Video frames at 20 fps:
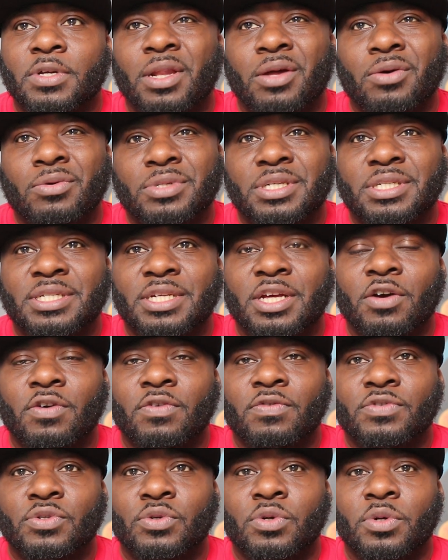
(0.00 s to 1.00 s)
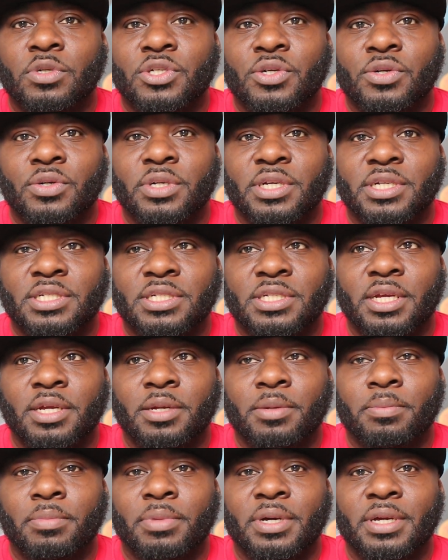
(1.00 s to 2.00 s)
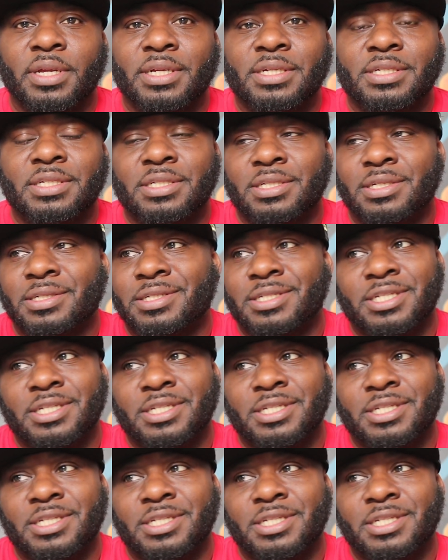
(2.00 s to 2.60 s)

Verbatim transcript: cloned herself to a certain extent, but it's,